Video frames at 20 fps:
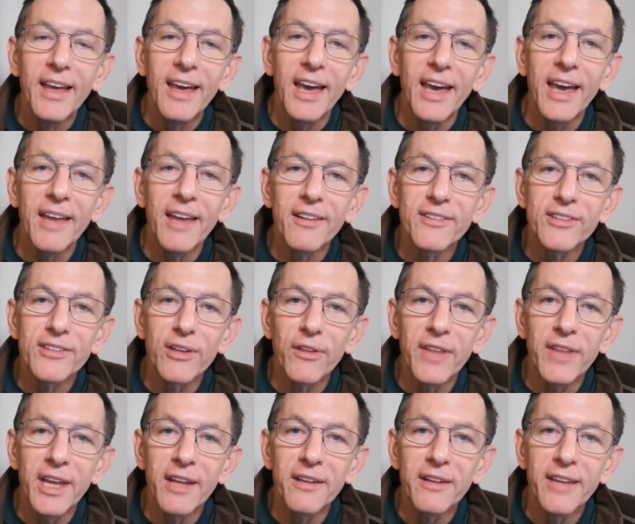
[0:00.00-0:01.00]
And so
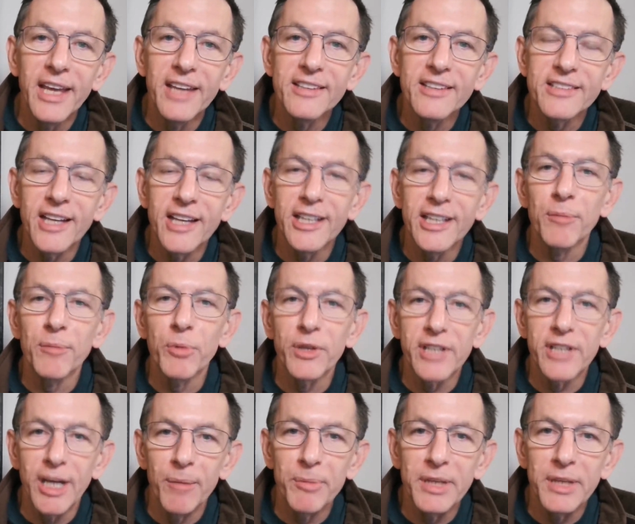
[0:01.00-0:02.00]
then they sign up with
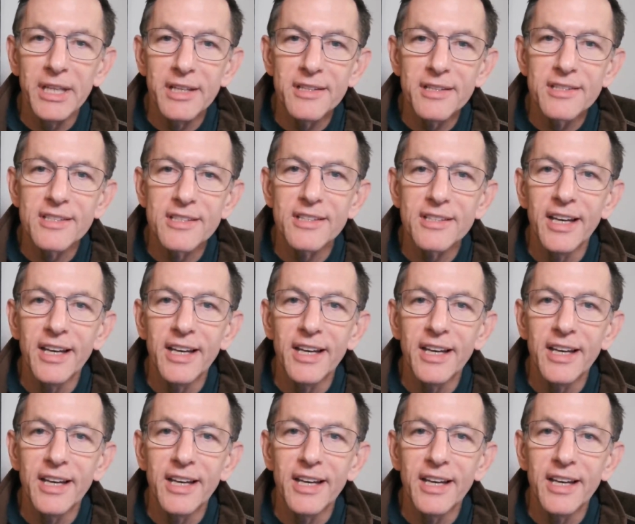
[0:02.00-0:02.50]
companies,